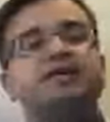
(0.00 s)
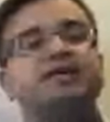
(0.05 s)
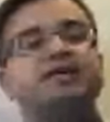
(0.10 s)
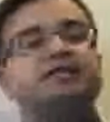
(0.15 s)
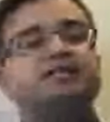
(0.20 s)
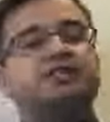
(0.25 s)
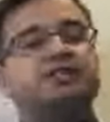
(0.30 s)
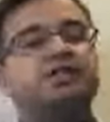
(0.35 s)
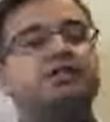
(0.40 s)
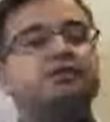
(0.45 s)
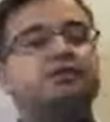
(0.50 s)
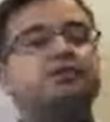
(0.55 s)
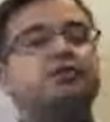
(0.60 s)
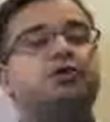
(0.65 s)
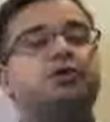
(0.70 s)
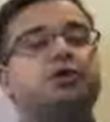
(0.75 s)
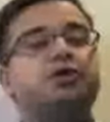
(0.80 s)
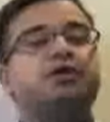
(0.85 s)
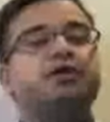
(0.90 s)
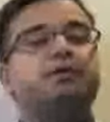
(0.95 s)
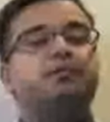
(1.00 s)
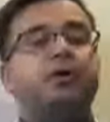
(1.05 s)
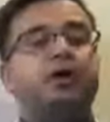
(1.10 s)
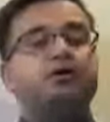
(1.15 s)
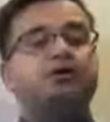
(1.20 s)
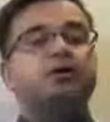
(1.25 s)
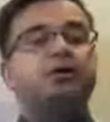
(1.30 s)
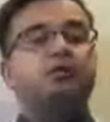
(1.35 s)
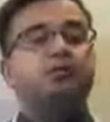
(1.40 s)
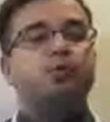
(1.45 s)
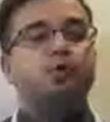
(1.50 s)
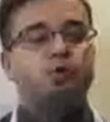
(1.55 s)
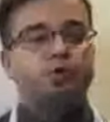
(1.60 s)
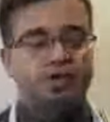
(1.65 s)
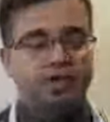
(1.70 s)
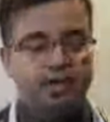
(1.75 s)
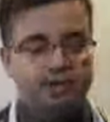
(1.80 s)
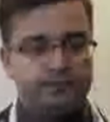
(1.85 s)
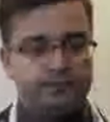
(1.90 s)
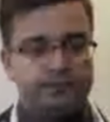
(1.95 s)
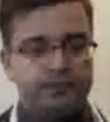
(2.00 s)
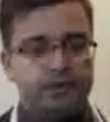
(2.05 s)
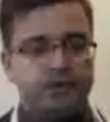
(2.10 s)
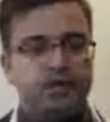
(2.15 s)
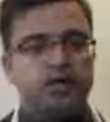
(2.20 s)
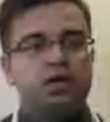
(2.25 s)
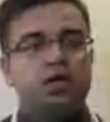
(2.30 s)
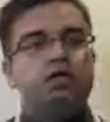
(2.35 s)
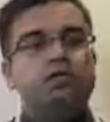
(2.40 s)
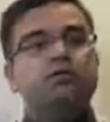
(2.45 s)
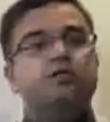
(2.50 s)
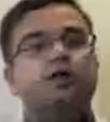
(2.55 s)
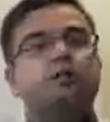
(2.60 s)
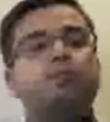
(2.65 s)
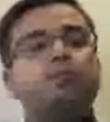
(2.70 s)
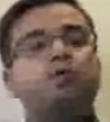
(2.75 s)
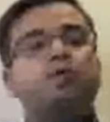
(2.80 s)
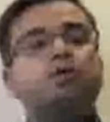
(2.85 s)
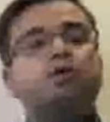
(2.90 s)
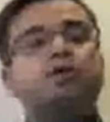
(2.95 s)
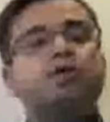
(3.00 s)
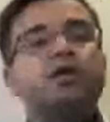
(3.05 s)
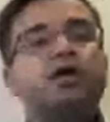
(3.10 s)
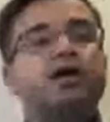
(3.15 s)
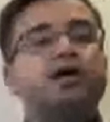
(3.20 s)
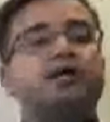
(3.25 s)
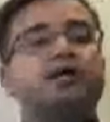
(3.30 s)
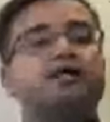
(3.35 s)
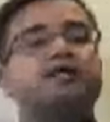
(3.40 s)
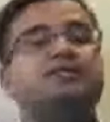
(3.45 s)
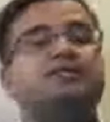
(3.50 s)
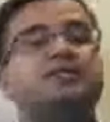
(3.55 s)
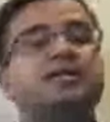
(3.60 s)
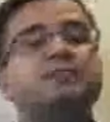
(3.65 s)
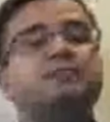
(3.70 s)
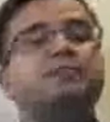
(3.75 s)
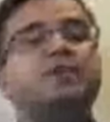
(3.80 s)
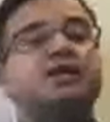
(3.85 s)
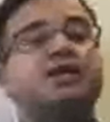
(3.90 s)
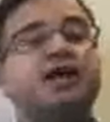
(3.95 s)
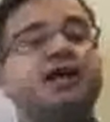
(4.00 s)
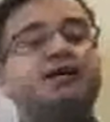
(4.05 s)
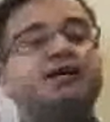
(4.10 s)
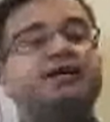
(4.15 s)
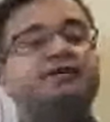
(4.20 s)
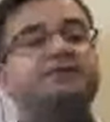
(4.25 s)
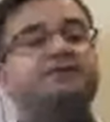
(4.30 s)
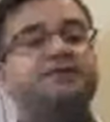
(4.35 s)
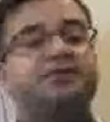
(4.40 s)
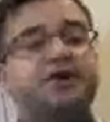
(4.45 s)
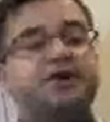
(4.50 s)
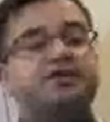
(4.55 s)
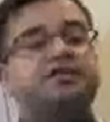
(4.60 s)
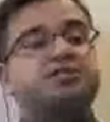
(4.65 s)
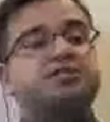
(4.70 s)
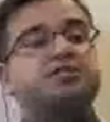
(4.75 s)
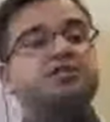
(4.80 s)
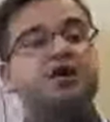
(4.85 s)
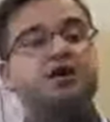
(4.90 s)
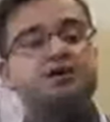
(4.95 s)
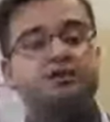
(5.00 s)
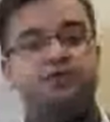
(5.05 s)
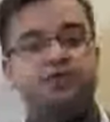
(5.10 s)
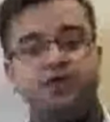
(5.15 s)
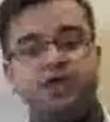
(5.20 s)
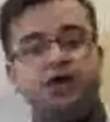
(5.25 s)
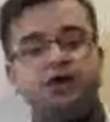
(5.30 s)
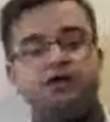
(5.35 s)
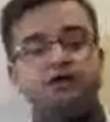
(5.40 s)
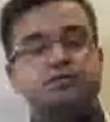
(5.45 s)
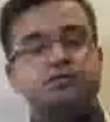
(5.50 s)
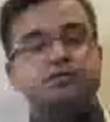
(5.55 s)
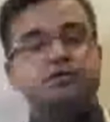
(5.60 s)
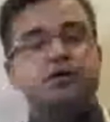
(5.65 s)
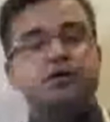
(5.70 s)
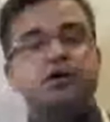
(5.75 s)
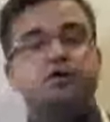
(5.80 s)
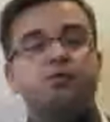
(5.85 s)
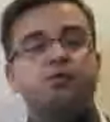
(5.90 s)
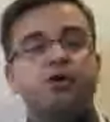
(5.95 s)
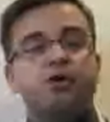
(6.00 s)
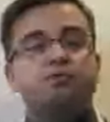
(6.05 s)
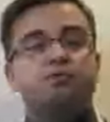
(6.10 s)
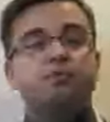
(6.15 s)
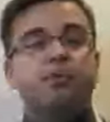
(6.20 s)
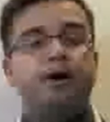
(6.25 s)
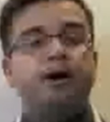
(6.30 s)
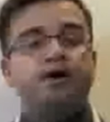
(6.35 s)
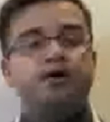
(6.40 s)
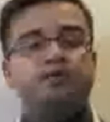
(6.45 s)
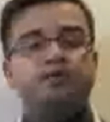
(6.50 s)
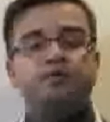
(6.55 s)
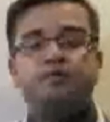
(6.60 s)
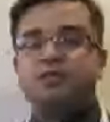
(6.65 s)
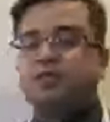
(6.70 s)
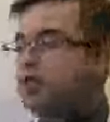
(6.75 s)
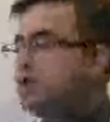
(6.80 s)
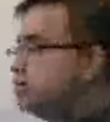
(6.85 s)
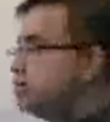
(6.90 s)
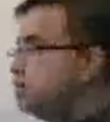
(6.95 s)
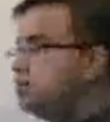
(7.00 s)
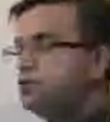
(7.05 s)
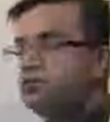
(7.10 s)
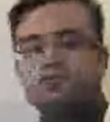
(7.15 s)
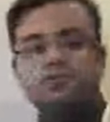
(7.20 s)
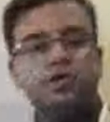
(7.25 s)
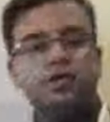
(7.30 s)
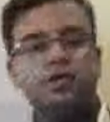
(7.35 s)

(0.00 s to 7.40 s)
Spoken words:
Now you understand what lungs are and how we breathe with them. It will be easier to learn about pneumonia.